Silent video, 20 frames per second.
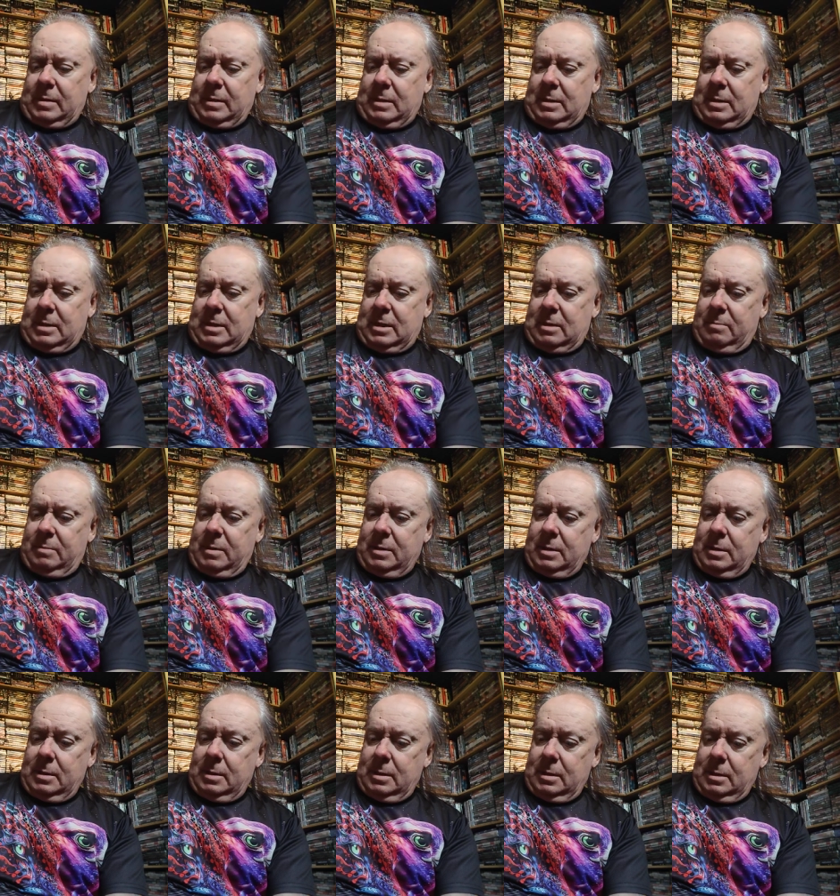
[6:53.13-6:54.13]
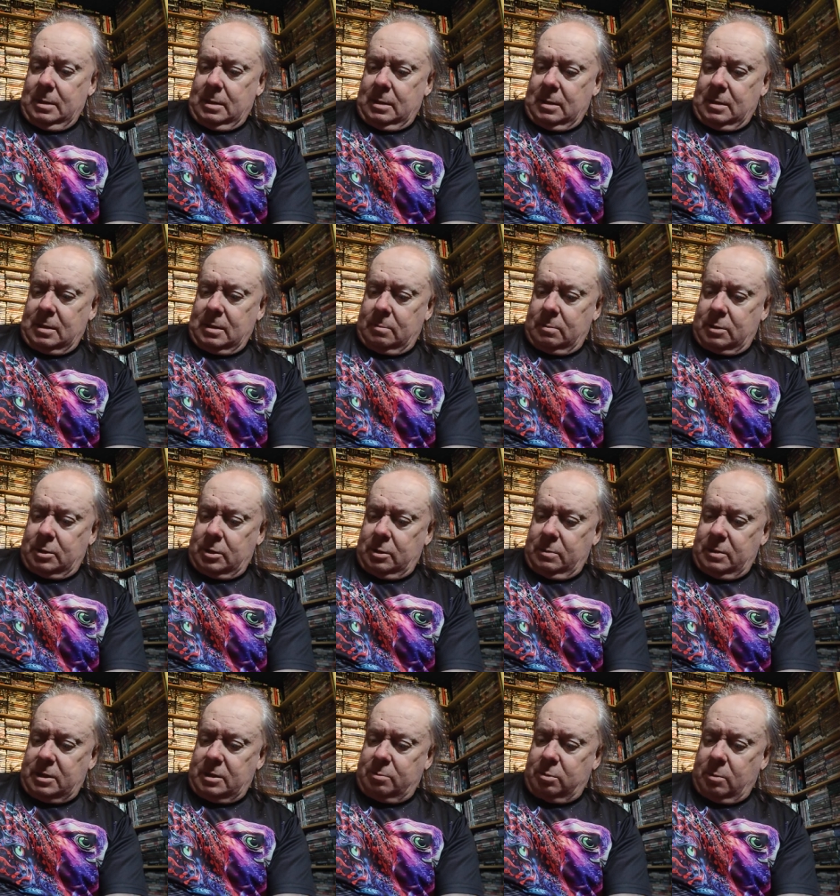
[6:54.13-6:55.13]
I'm sure
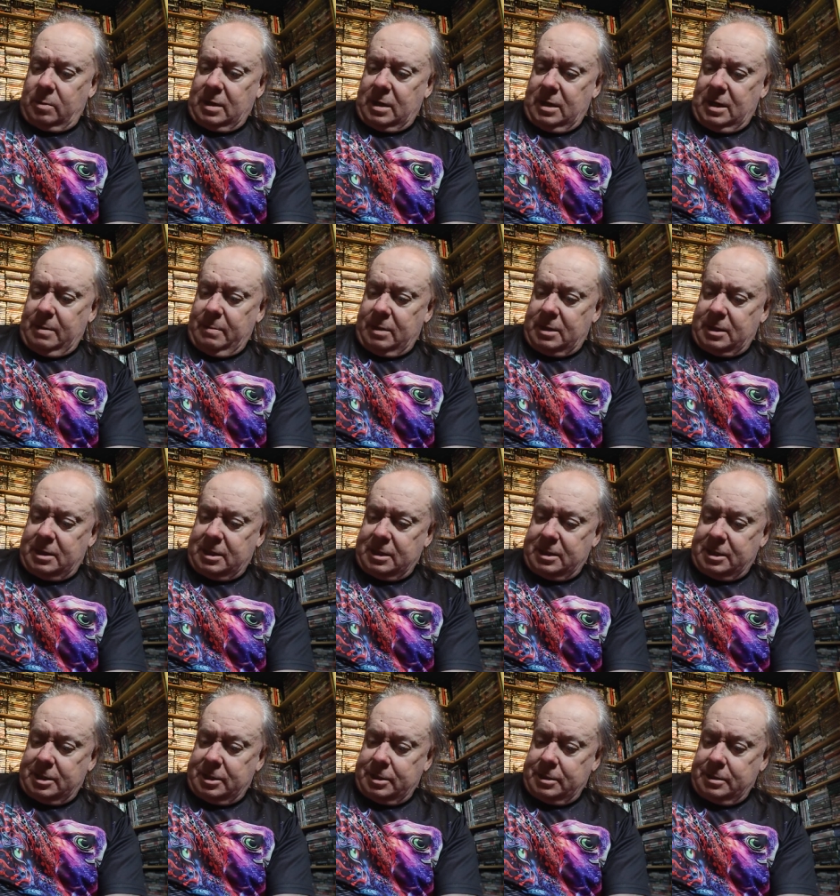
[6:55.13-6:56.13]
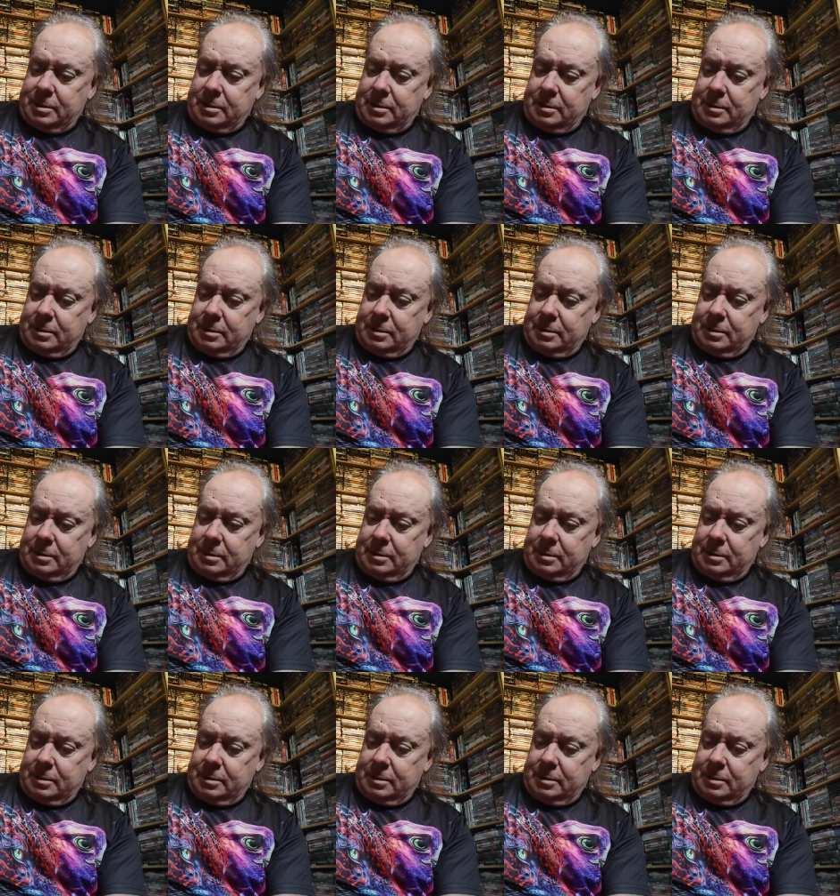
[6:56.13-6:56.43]
this is probably a limited edition.